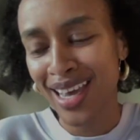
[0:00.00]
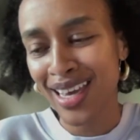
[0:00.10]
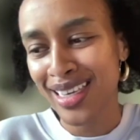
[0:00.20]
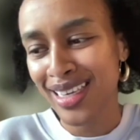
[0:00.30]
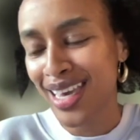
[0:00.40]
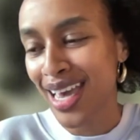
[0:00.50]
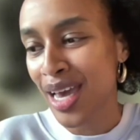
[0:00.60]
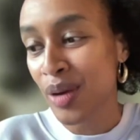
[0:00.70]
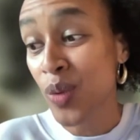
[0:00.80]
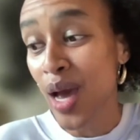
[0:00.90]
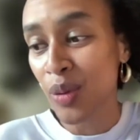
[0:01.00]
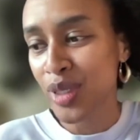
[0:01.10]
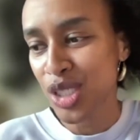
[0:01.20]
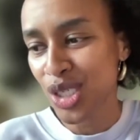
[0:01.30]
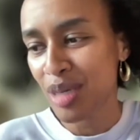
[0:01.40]
I
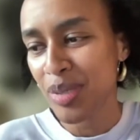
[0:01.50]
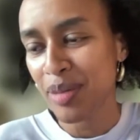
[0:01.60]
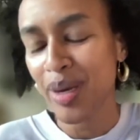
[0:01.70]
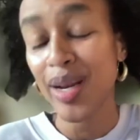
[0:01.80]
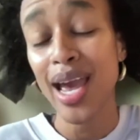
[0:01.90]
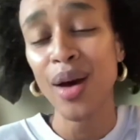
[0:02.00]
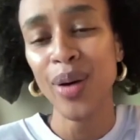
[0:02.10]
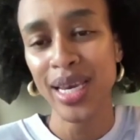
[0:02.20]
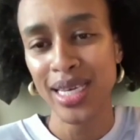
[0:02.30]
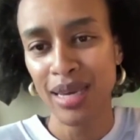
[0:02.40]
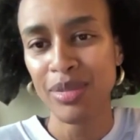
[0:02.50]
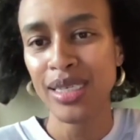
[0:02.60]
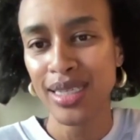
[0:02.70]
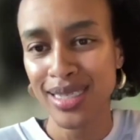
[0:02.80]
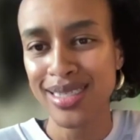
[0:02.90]
want to share a bit about how I came
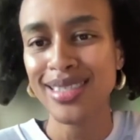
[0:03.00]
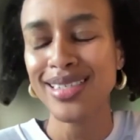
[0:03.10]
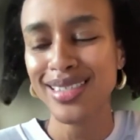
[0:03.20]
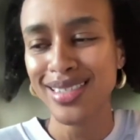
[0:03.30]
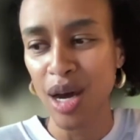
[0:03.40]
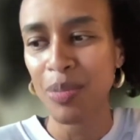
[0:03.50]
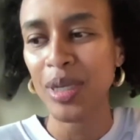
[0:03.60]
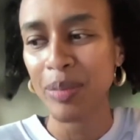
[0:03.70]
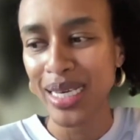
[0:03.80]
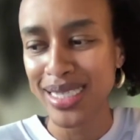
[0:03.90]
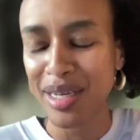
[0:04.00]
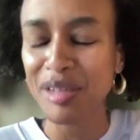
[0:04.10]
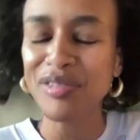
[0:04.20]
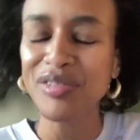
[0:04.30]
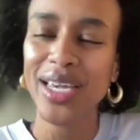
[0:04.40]
to this topic
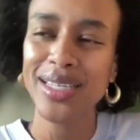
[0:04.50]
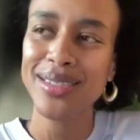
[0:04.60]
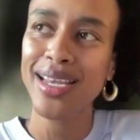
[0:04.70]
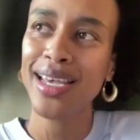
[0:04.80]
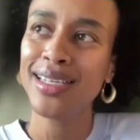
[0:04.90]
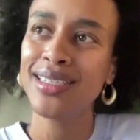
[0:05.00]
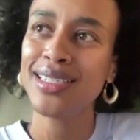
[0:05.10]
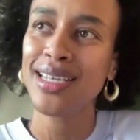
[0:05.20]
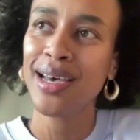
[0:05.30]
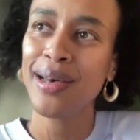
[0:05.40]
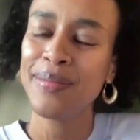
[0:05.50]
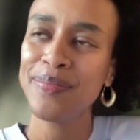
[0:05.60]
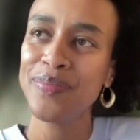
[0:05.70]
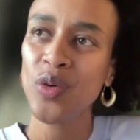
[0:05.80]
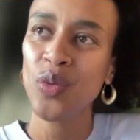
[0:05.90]
myself and
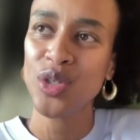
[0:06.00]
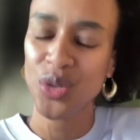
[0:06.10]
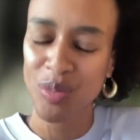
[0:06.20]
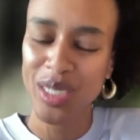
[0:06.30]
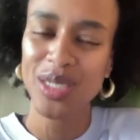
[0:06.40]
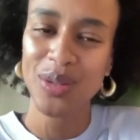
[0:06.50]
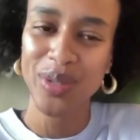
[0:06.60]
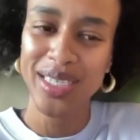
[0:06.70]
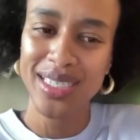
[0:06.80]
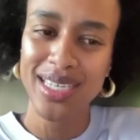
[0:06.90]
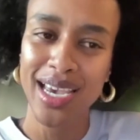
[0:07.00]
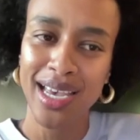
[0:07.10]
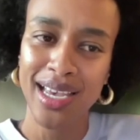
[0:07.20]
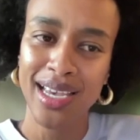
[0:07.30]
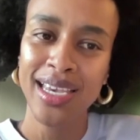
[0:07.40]
what drew me to it.
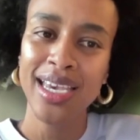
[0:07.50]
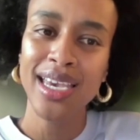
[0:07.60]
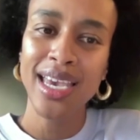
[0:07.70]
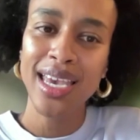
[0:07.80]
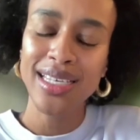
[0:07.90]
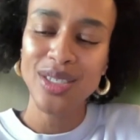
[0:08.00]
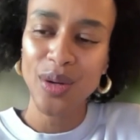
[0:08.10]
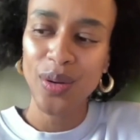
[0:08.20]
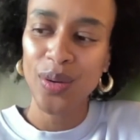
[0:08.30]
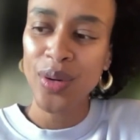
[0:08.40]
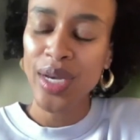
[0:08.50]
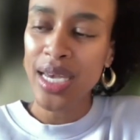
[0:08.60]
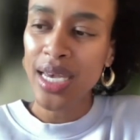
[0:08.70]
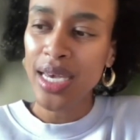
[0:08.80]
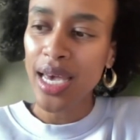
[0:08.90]
So
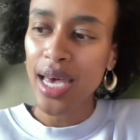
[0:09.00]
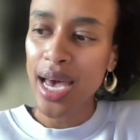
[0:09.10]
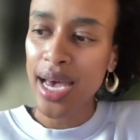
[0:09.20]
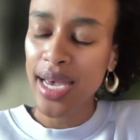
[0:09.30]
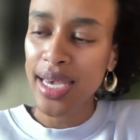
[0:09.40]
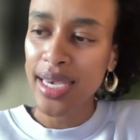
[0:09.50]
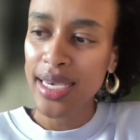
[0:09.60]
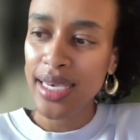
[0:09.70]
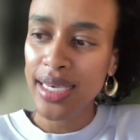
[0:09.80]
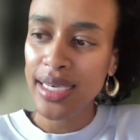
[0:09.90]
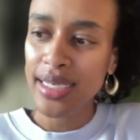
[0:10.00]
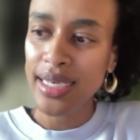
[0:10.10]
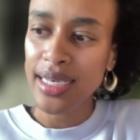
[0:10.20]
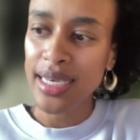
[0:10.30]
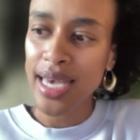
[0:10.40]

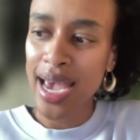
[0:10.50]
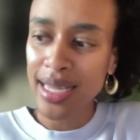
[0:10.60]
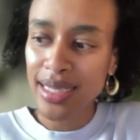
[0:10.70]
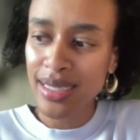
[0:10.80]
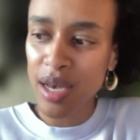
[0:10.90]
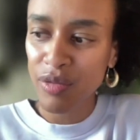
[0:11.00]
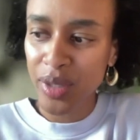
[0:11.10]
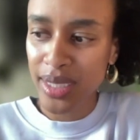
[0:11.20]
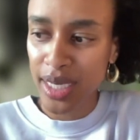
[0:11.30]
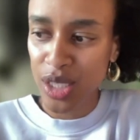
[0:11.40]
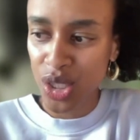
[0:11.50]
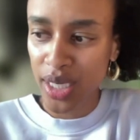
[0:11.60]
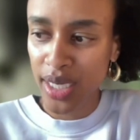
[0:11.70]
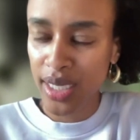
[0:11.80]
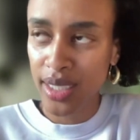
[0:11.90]
I had this
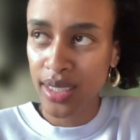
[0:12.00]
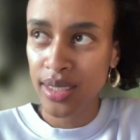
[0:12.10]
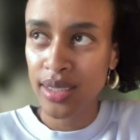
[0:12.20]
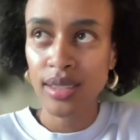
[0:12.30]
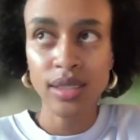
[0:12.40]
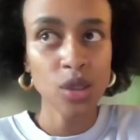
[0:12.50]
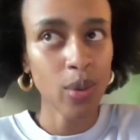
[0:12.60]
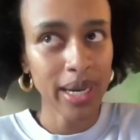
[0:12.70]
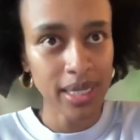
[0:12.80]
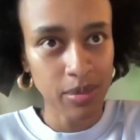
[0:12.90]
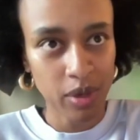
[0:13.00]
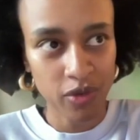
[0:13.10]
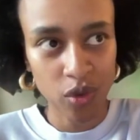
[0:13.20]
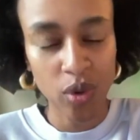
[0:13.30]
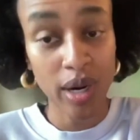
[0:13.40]
conversation twice
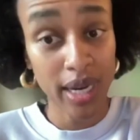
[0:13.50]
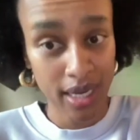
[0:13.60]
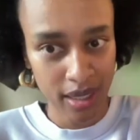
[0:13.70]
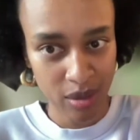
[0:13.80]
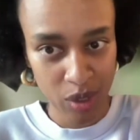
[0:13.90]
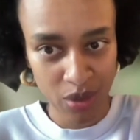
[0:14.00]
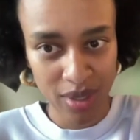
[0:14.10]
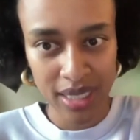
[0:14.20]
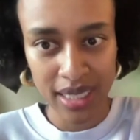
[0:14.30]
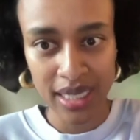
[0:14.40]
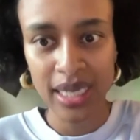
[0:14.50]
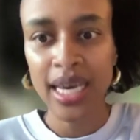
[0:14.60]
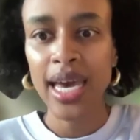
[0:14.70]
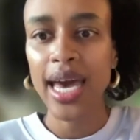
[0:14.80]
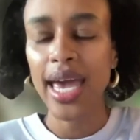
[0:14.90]
before in community,
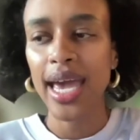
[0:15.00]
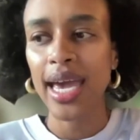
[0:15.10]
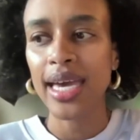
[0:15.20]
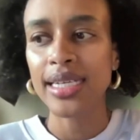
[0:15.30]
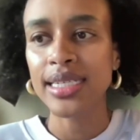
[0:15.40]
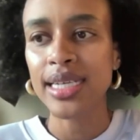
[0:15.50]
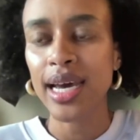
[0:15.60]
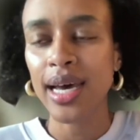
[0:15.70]
and